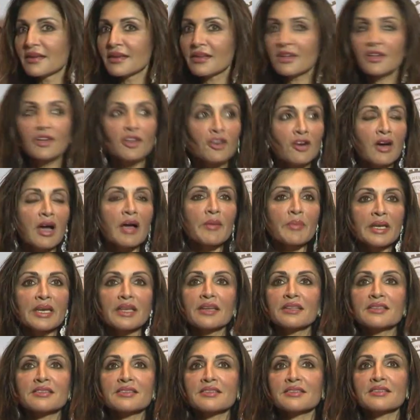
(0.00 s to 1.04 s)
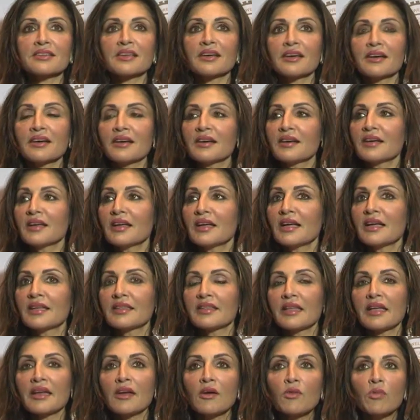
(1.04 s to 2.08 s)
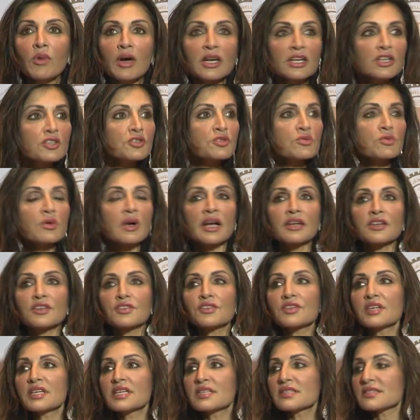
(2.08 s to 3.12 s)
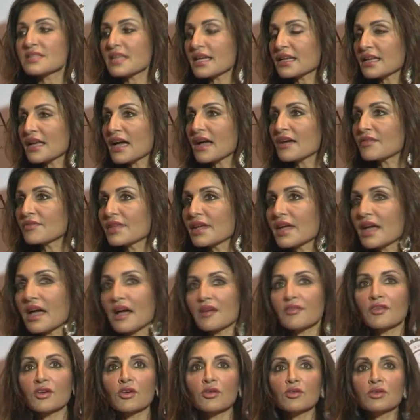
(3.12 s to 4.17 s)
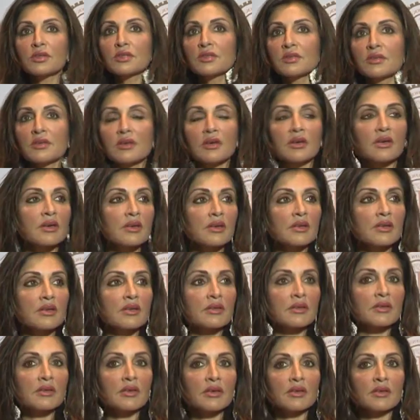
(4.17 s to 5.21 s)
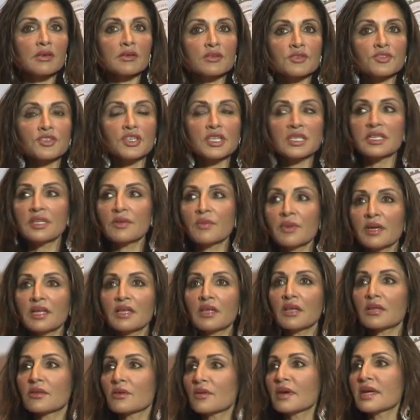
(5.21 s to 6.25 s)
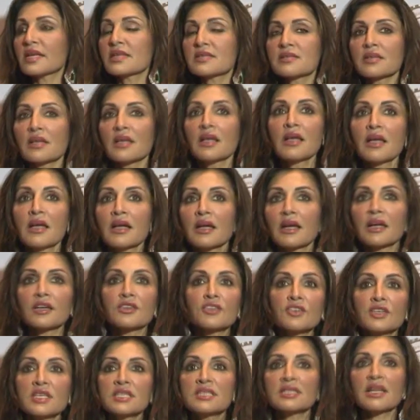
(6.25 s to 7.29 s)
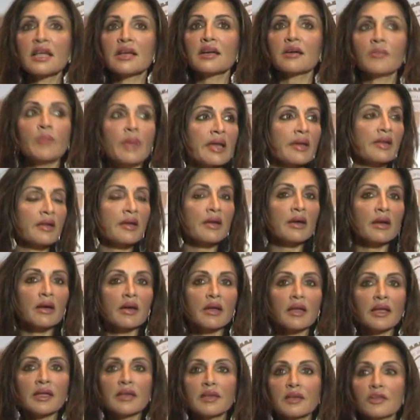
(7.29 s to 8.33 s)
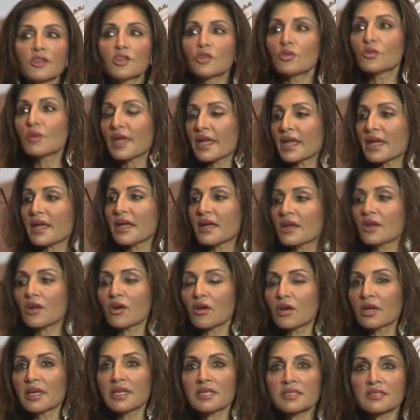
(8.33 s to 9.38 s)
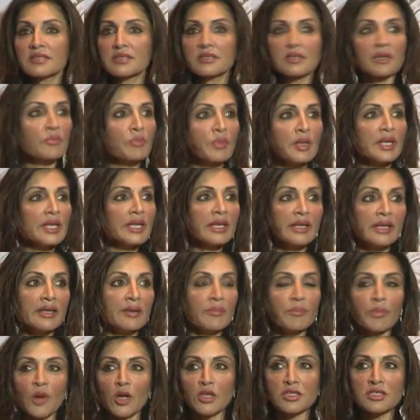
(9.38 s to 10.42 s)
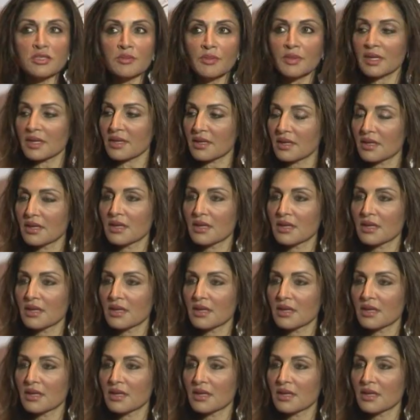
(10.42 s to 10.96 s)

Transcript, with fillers: I mean, it's there are one or two countries that have a good treaty with. Otherwise, countries like America and UK and all, it's completely impossible.